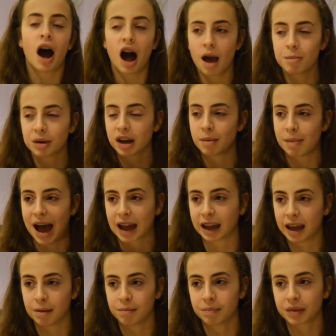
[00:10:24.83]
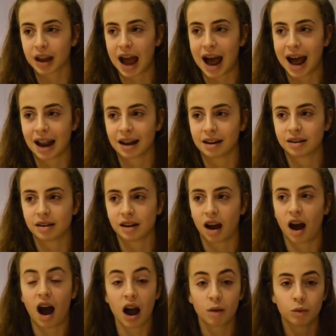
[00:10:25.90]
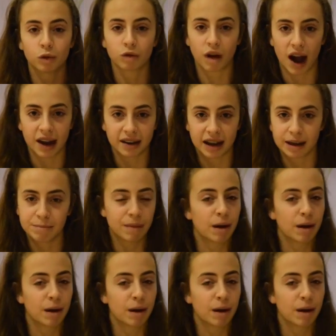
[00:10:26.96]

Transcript: I'm going to back him and I will ride him.